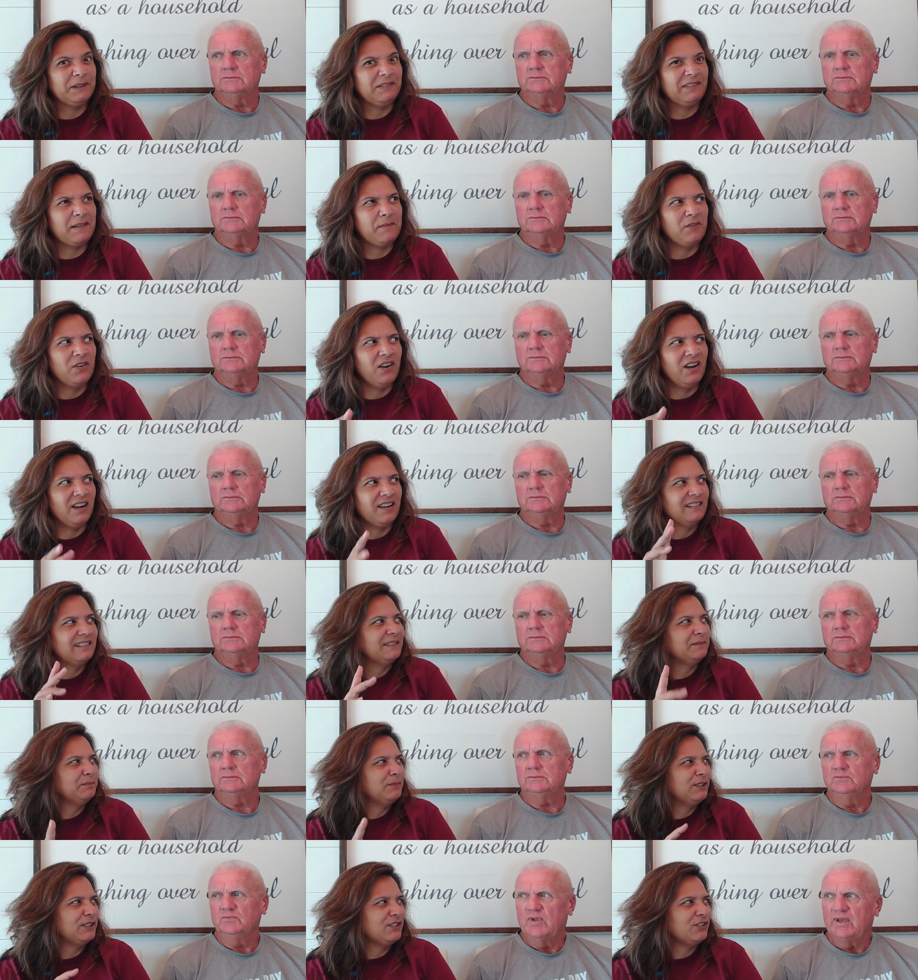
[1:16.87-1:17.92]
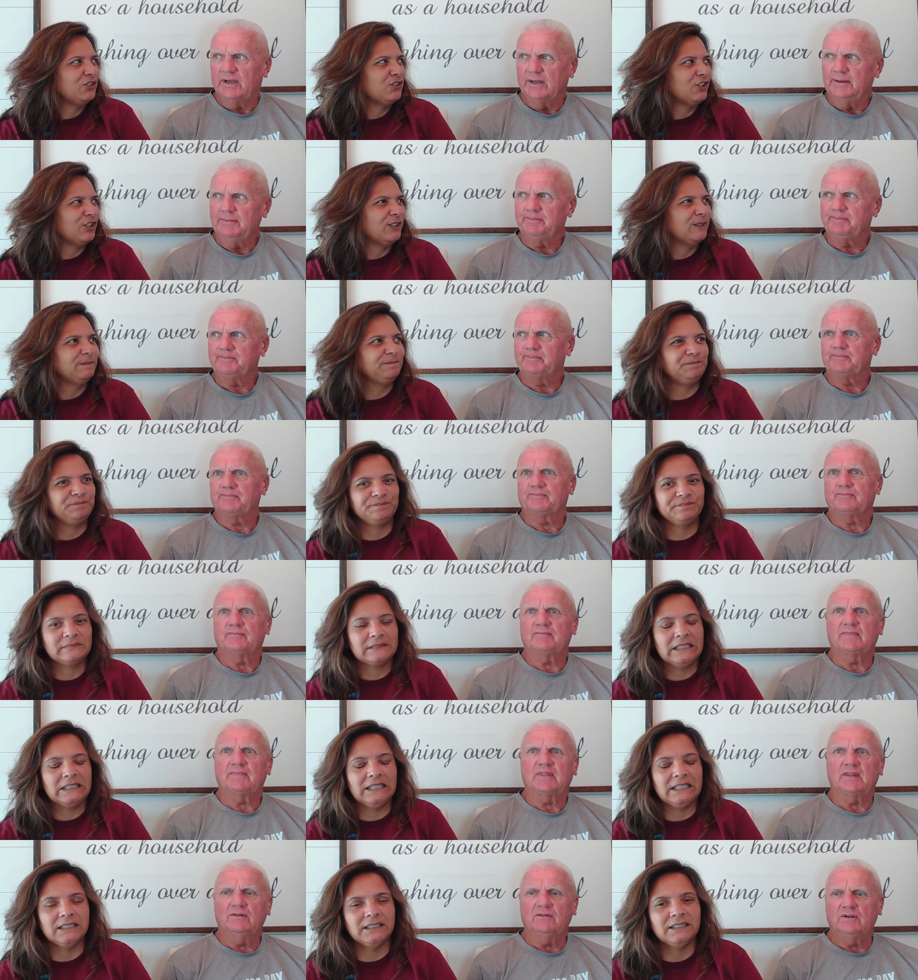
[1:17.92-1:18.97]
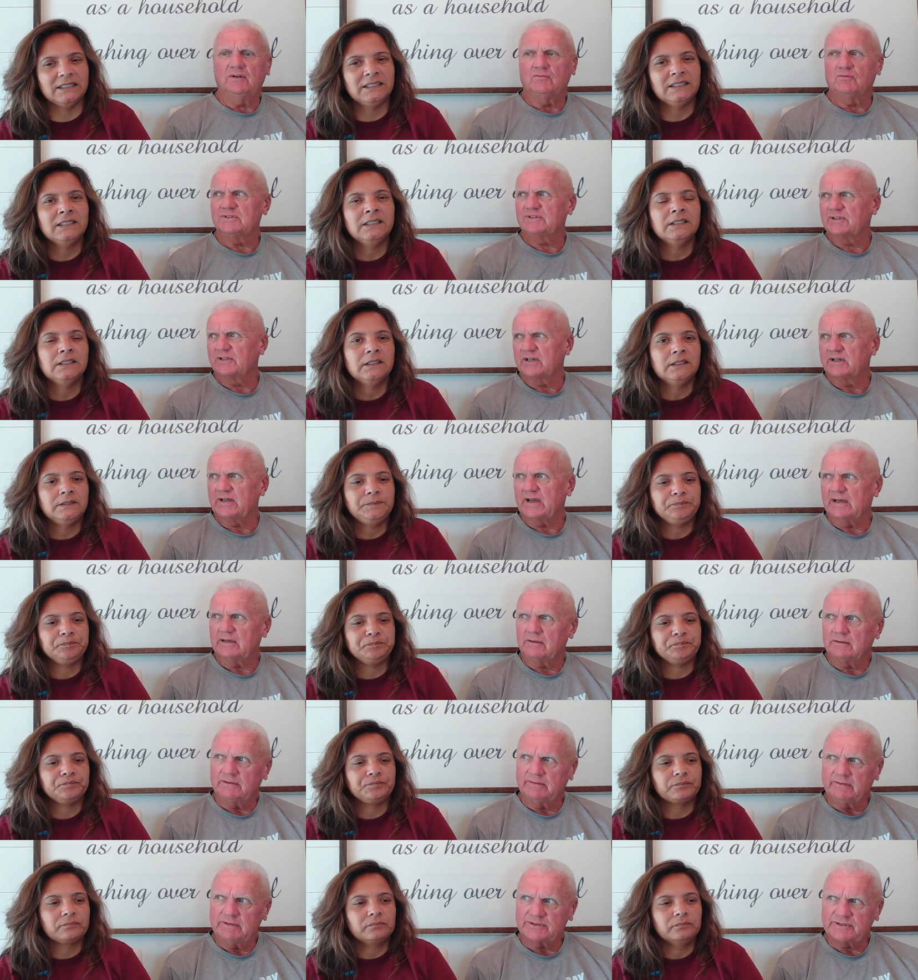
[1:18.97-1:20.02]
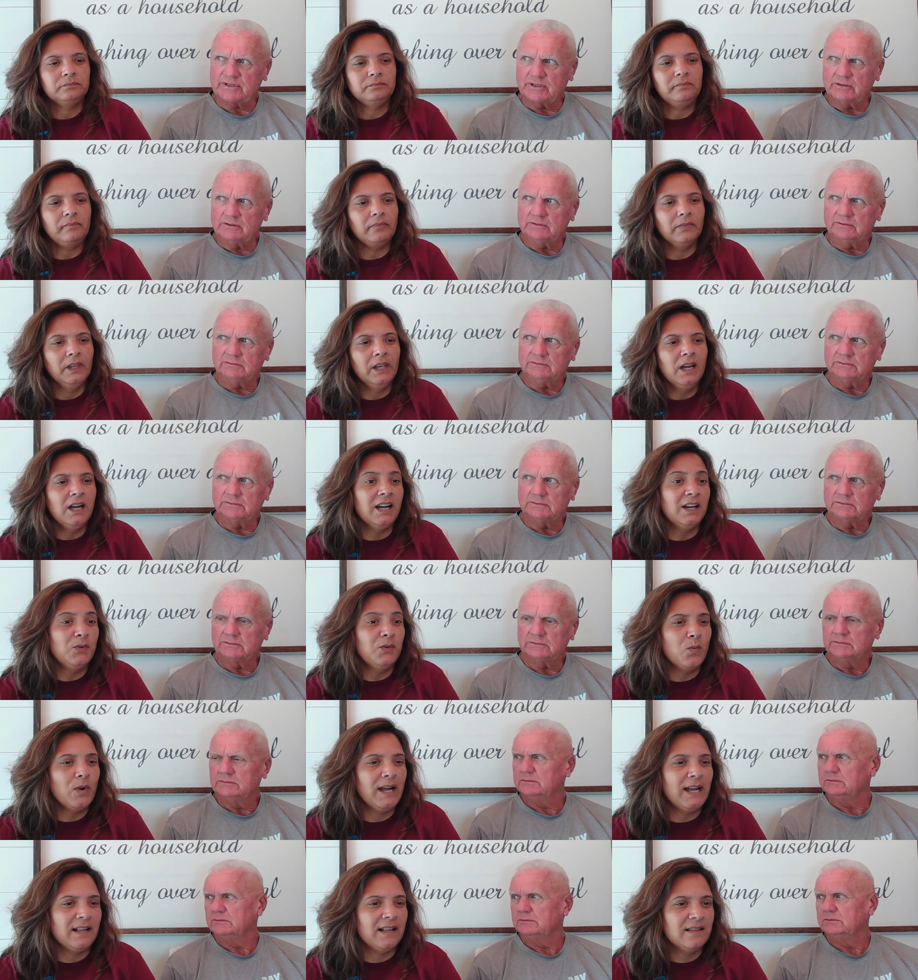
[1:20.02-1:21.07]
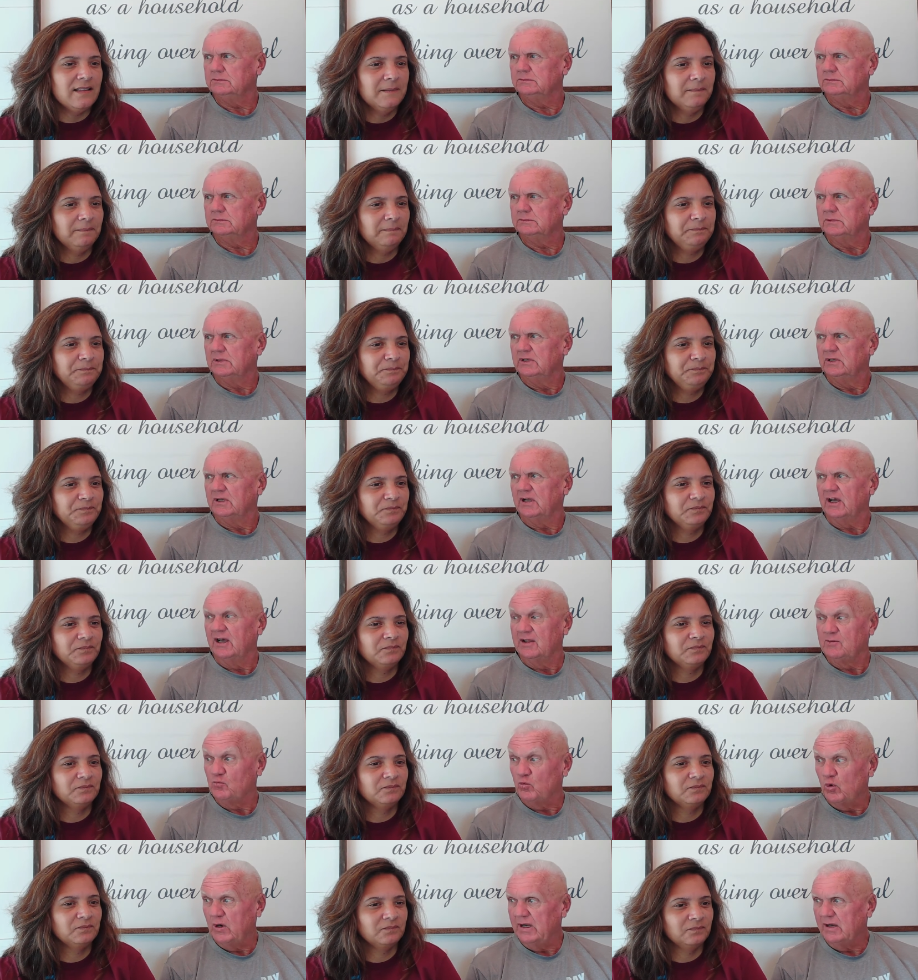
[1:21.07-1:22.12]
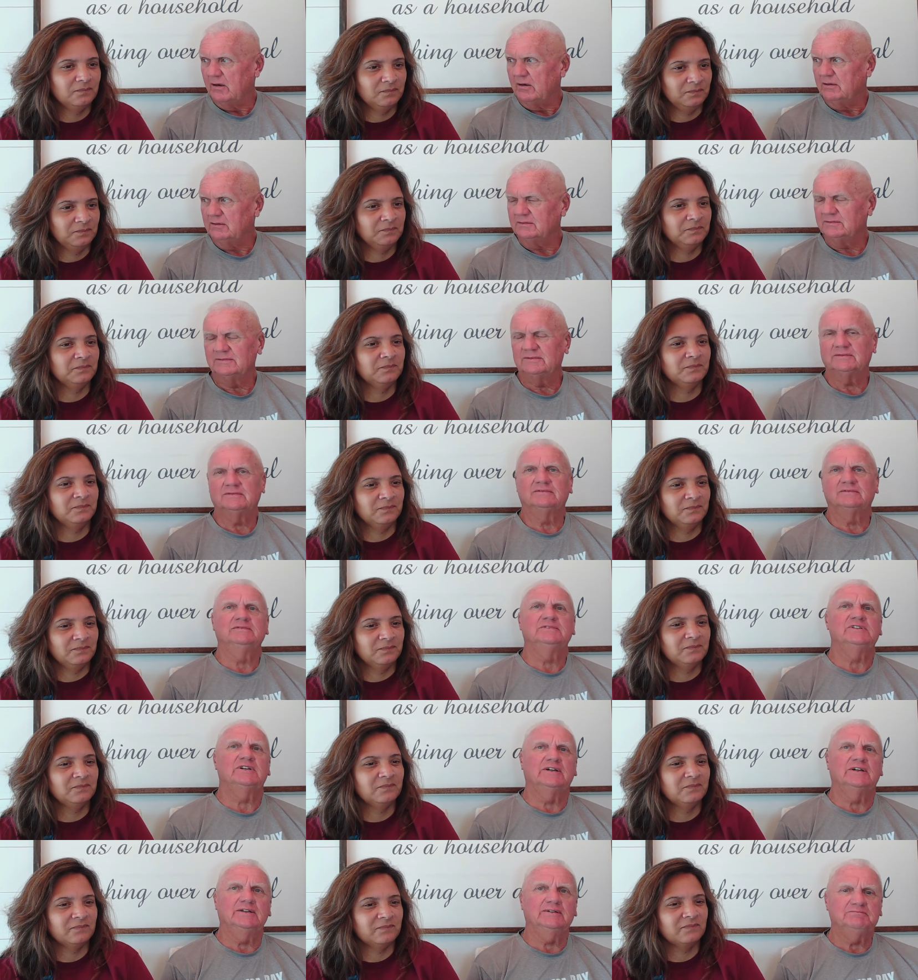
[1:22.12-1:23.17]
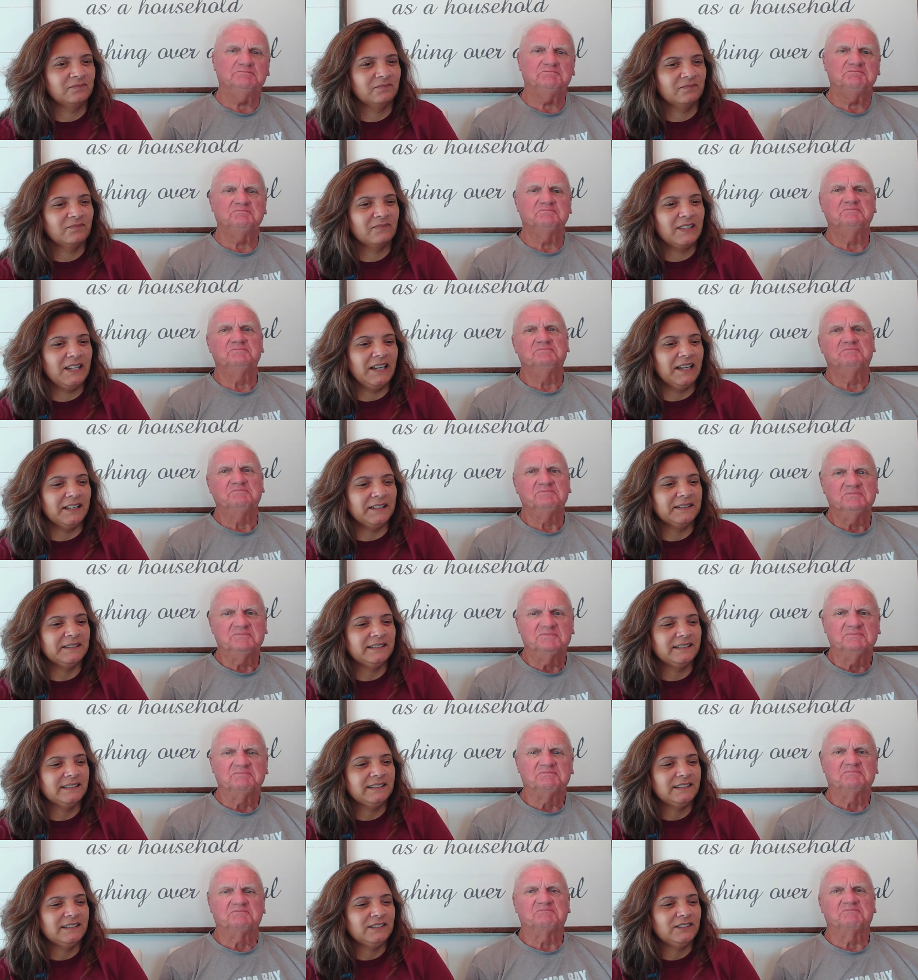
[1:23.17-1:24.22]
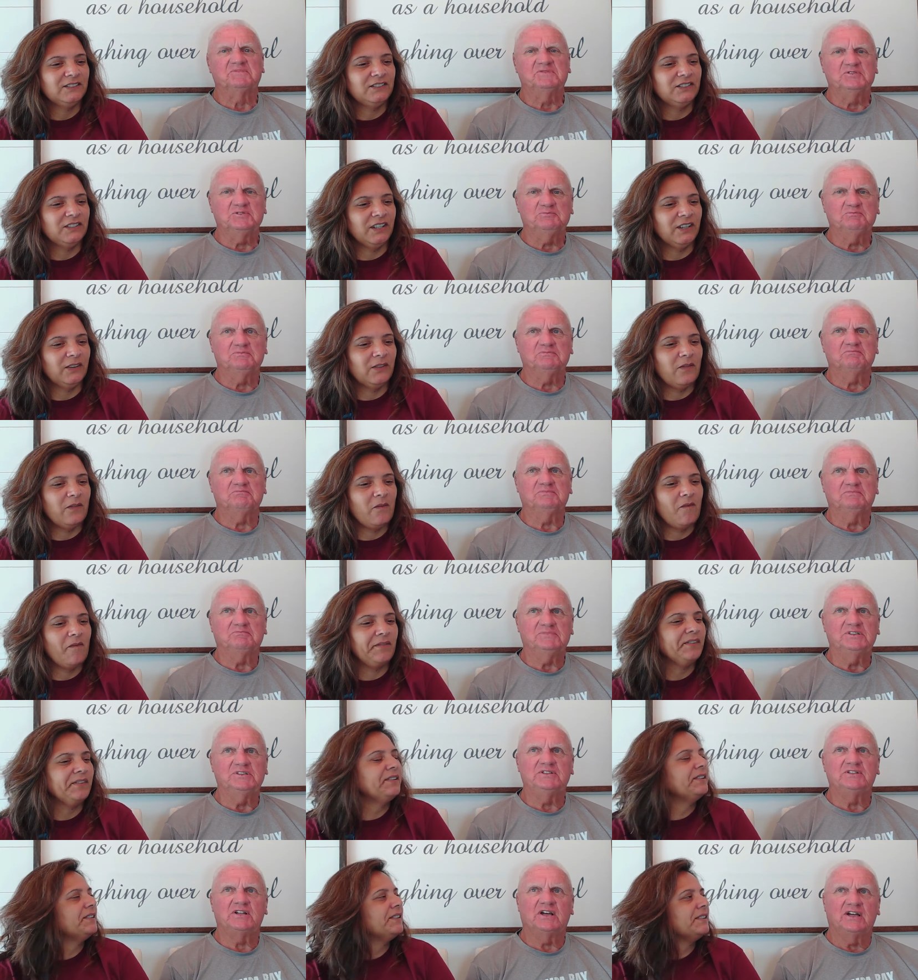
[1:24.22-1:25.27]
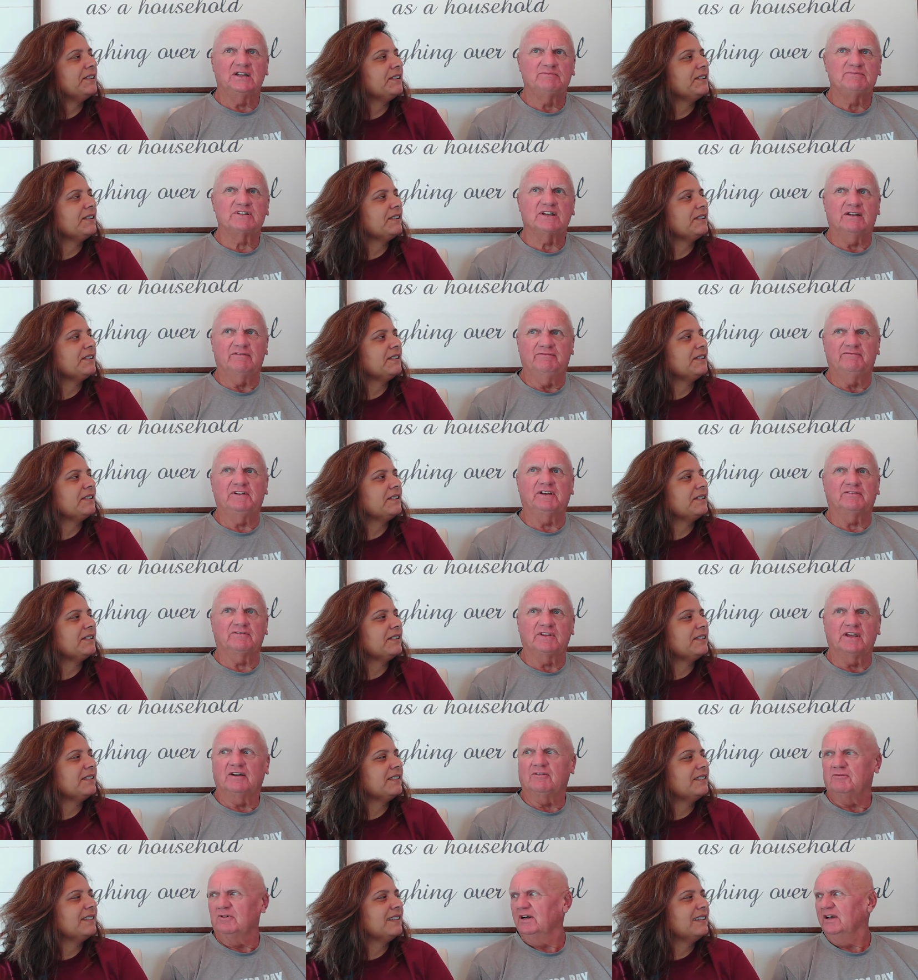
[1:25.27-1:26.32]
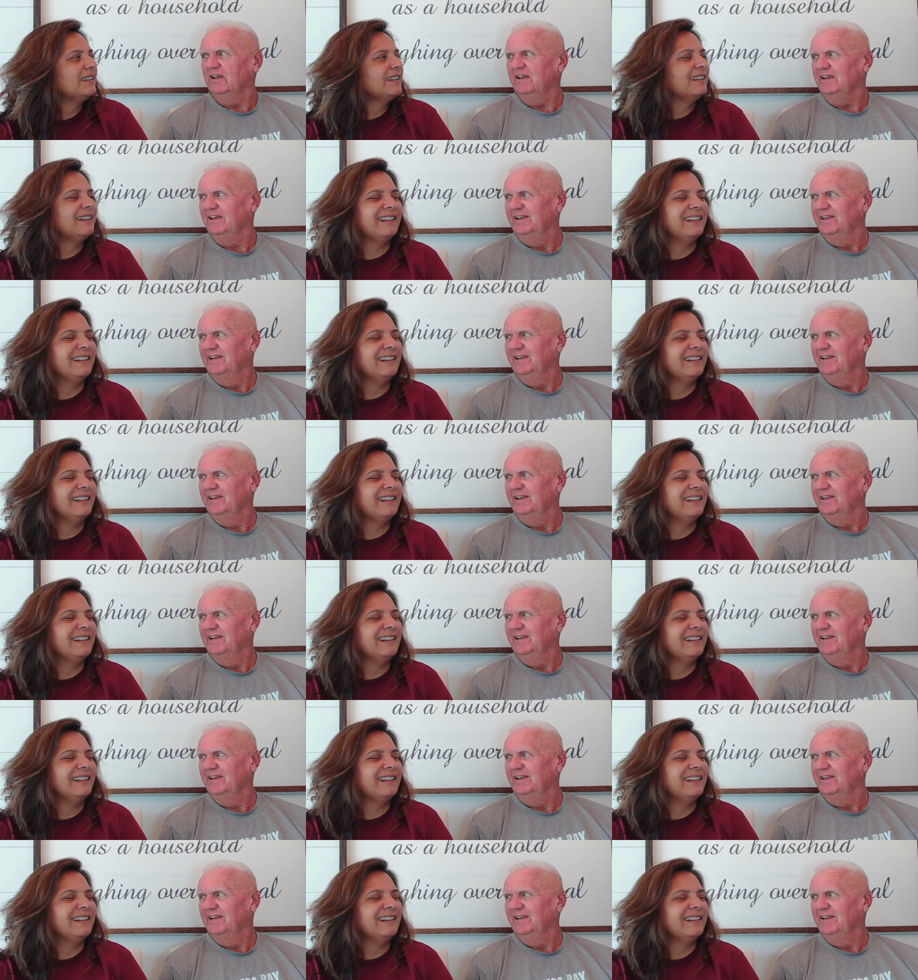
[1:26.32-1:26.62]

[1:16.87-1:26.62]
Speaker 1: me if I'm wrong.
Speaker 2: Okay. Yeah. All right. What's the title of this song?
Speaker 1: Unwell
Speaker 2: unwell. Mm-hmm. Okay. Yeah. So. In times I felt that way.